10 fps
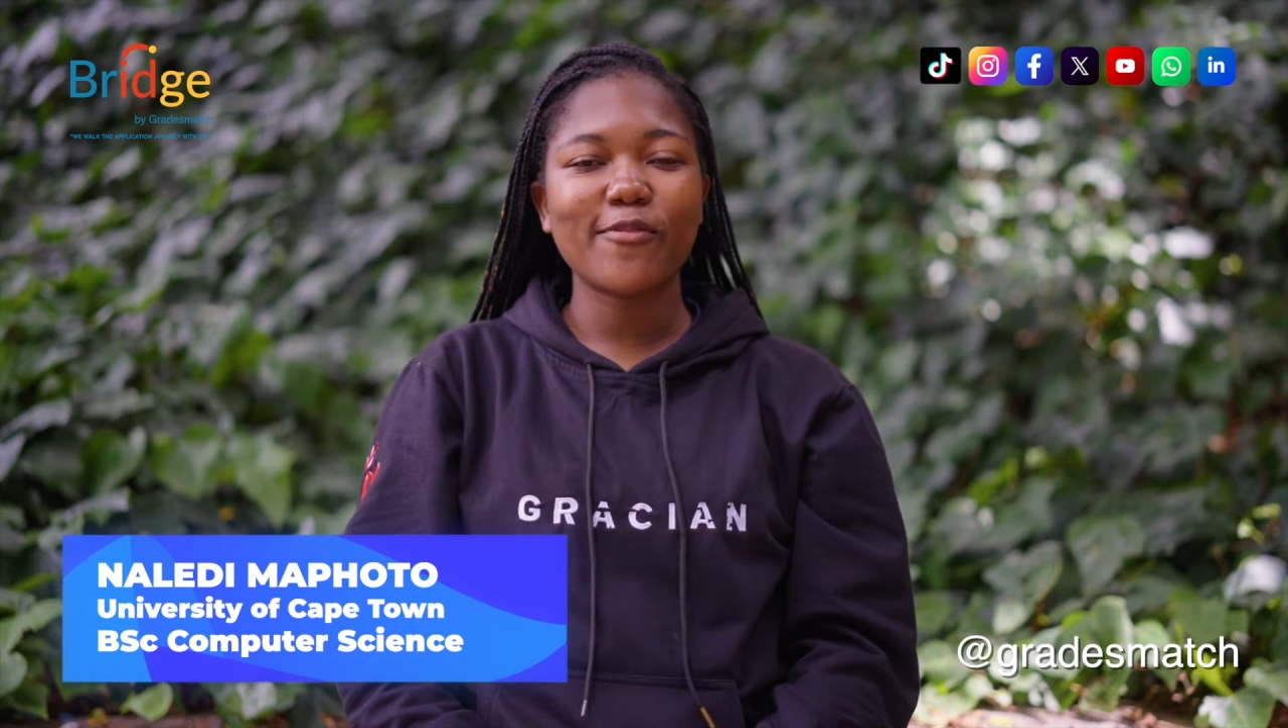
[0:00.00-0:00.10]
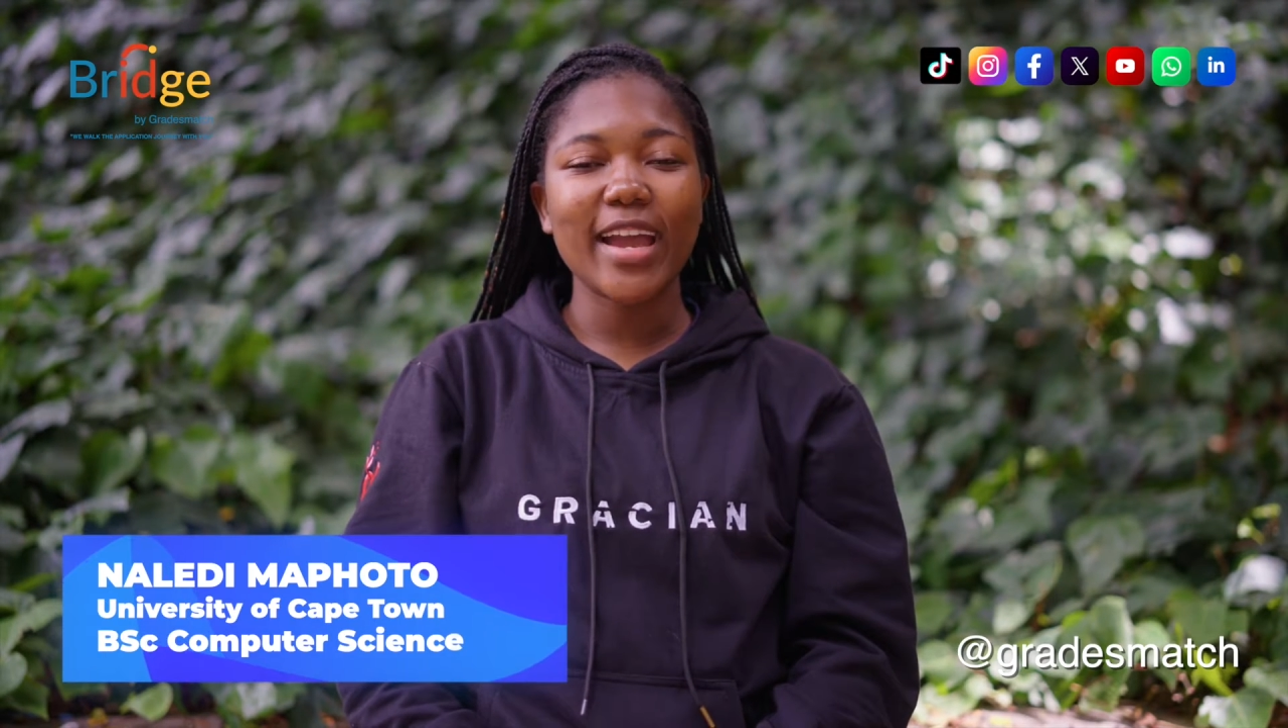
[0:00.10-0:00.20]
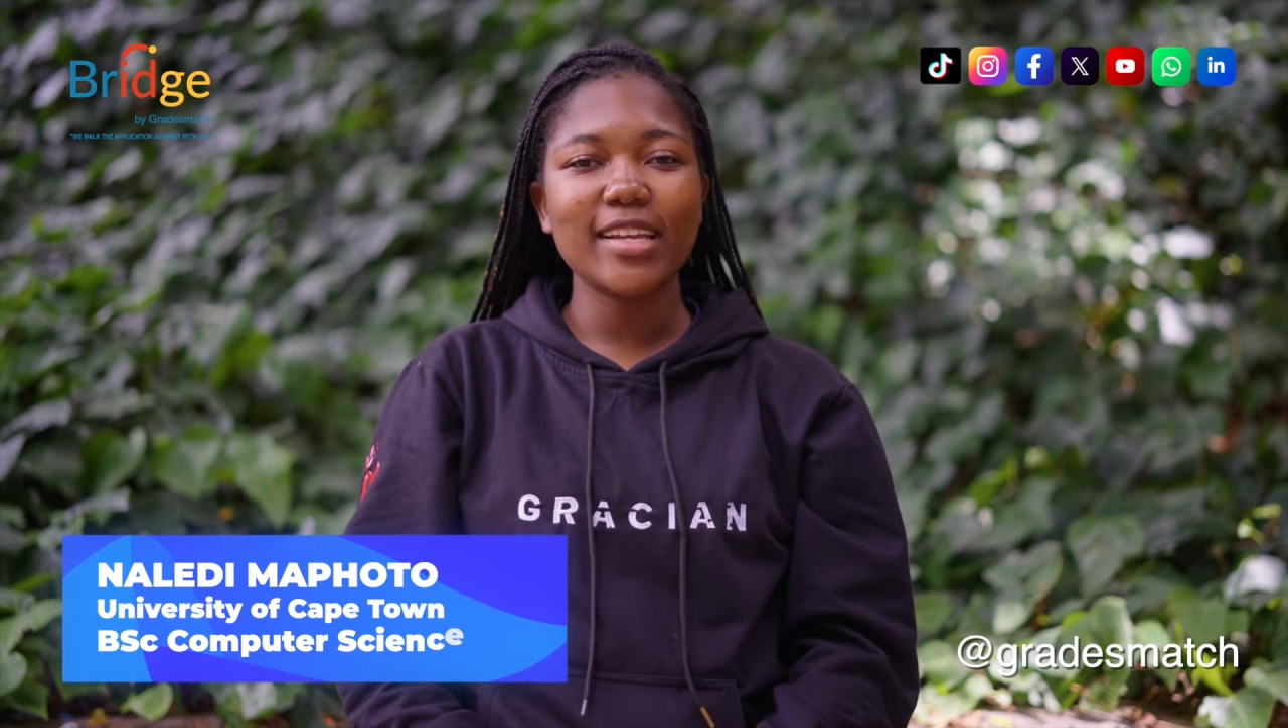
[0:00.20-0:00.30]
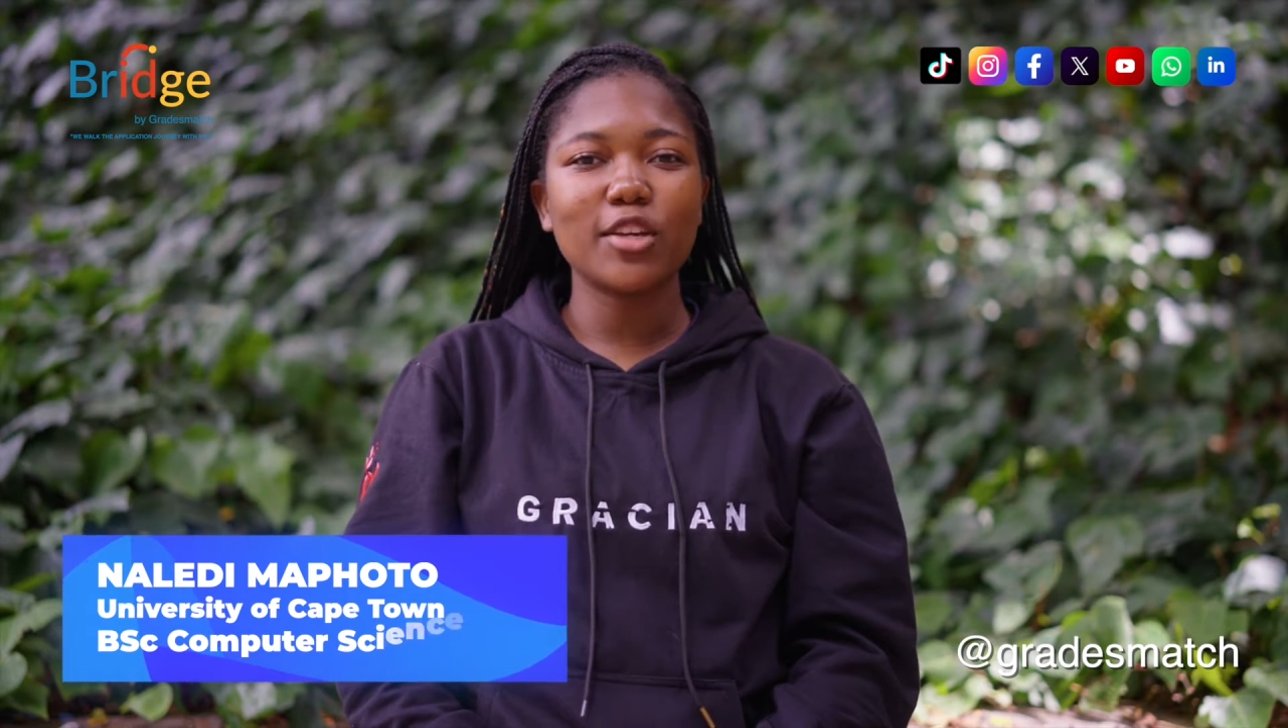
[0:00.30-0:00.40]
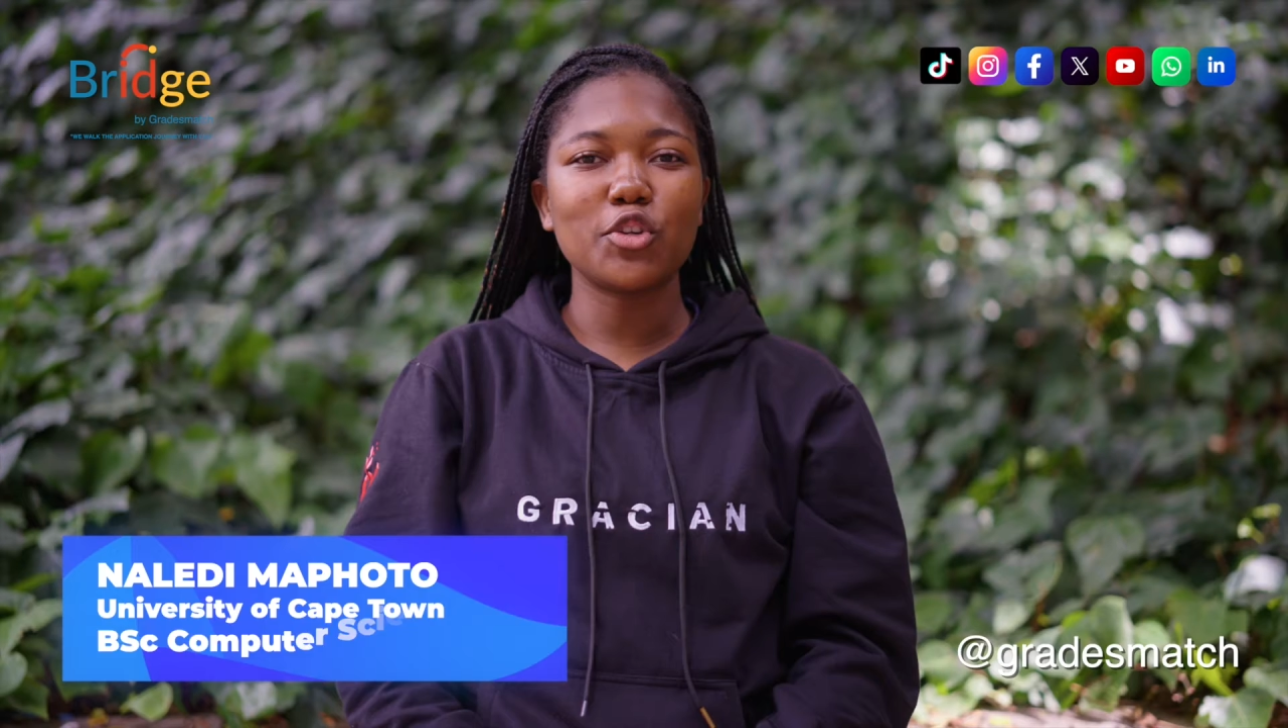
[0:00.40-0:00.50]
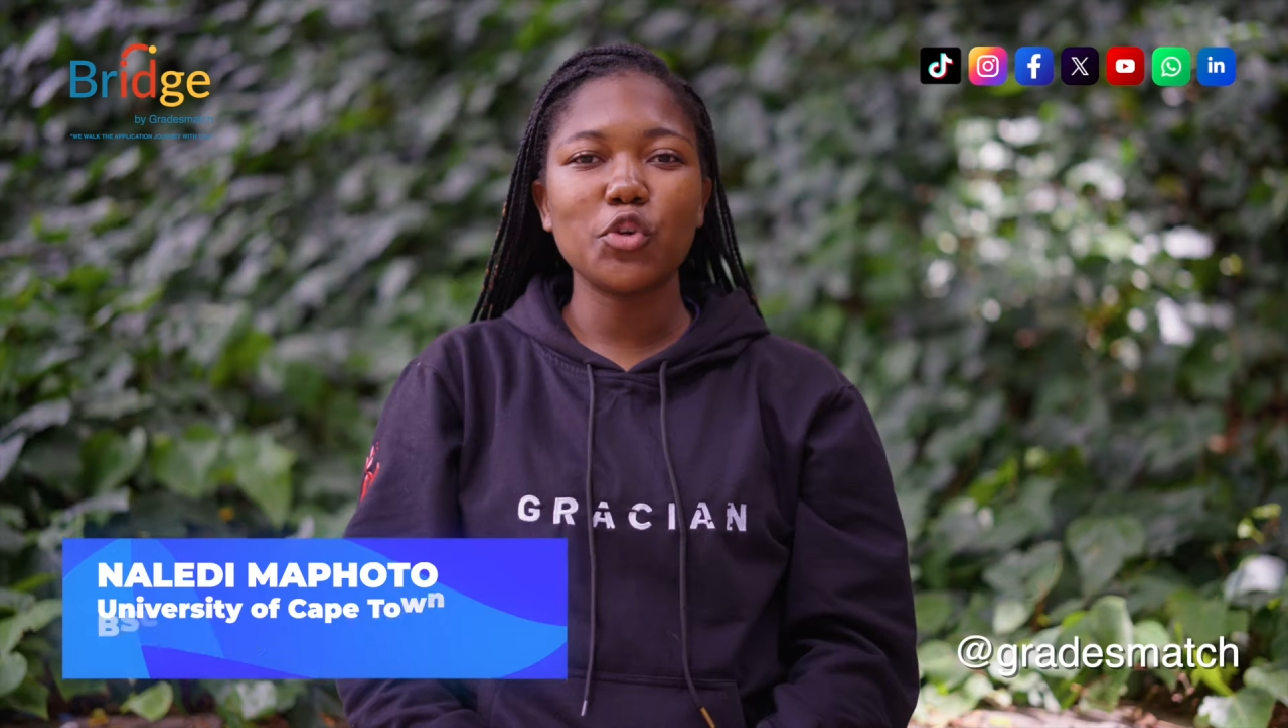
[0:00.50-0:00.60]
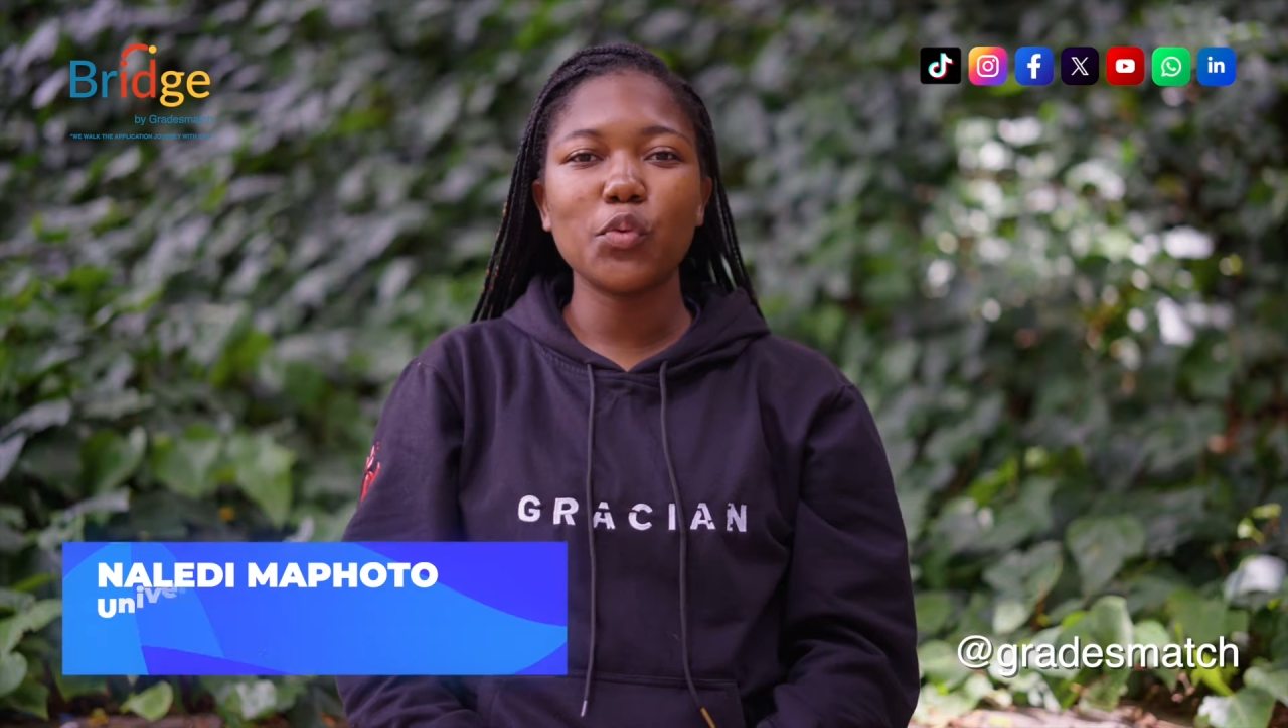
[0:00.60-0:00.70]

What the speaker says: finding